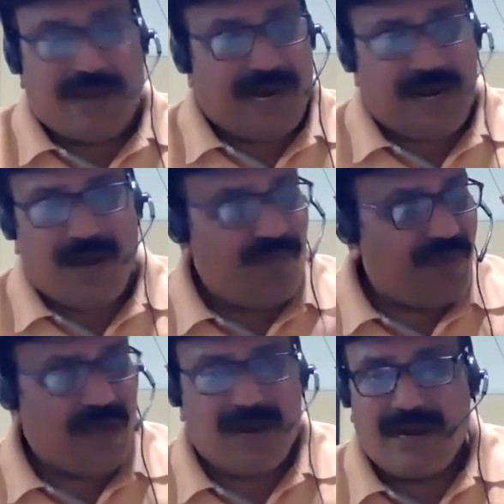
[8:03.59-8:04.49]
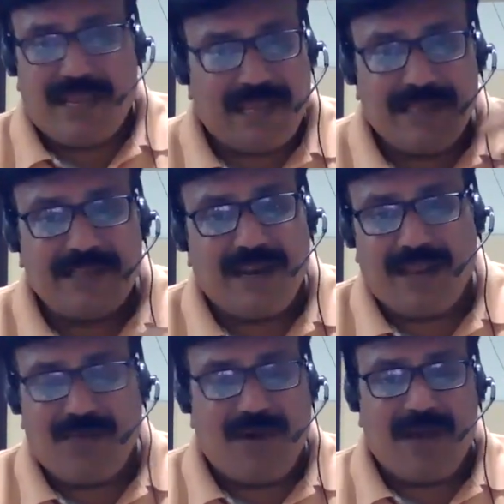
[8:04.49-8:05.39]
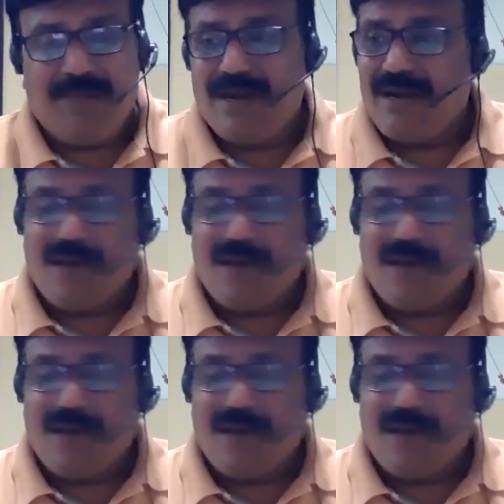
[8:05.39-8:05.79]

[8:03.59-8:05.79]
and how we are taking the requirement,